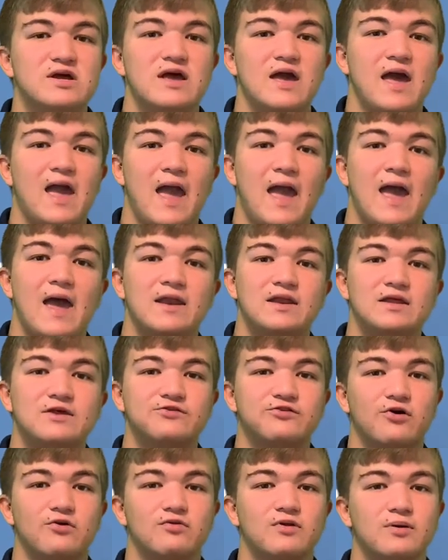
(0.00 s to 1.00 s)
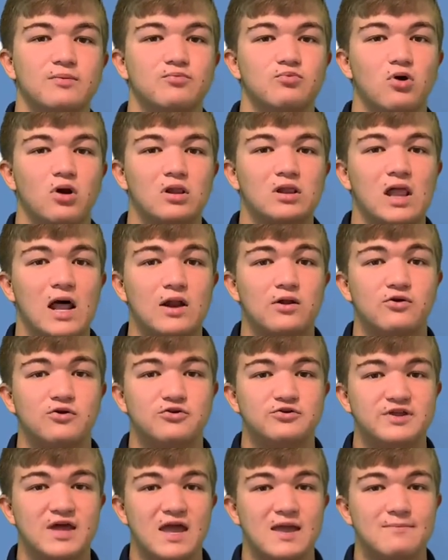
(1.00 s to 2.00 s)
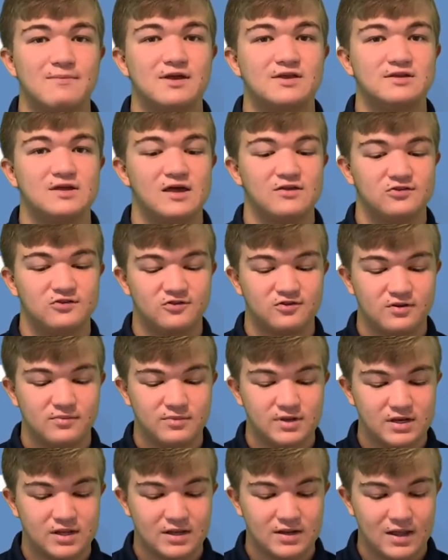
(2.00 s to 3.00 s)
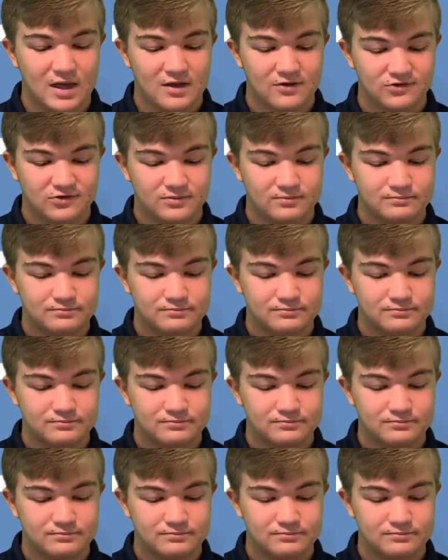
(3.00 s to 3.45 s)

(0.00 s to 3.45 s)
and he certainly brought a lot of entertainment to SEC Media Days.